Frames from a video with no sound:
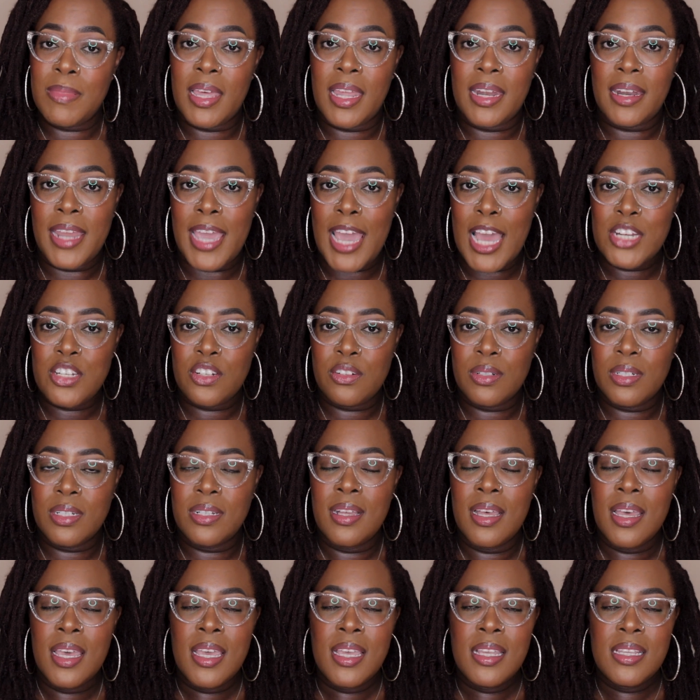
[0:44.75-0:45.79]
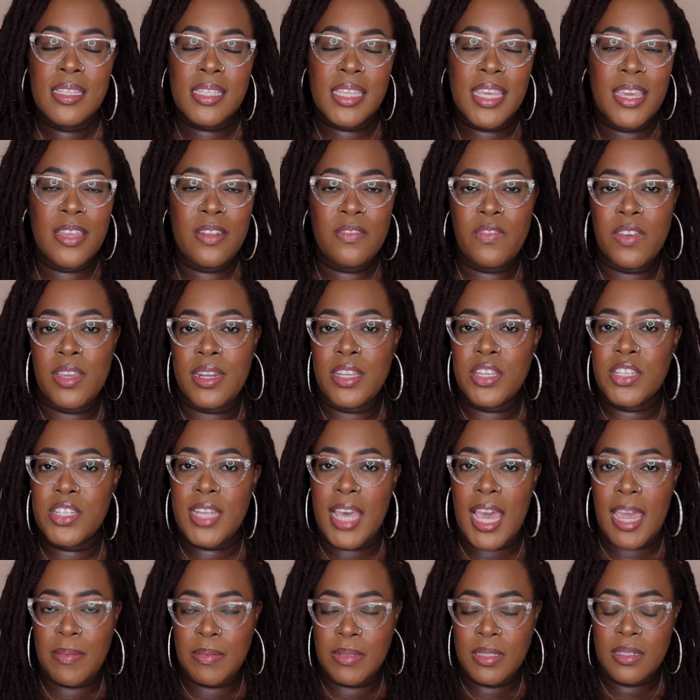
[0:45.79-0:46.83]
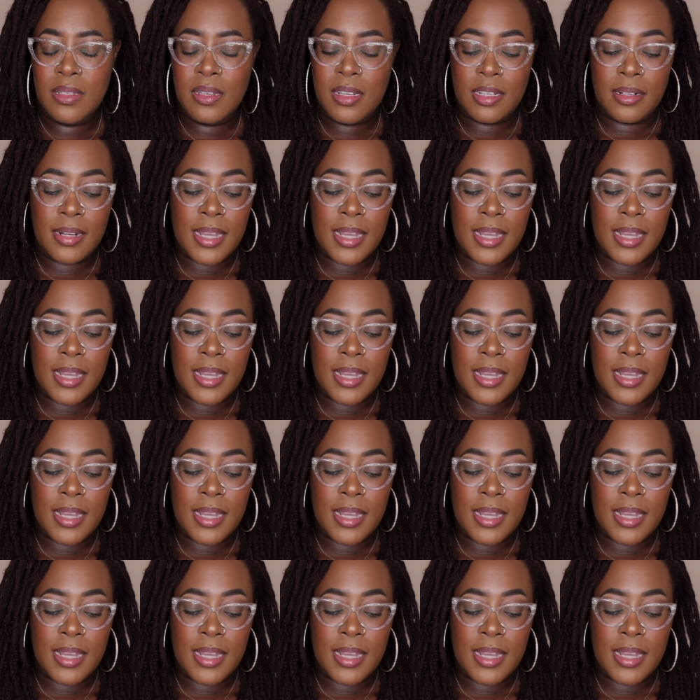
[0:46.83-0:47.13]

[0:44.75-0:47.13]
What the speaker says: that natural skin finish type look,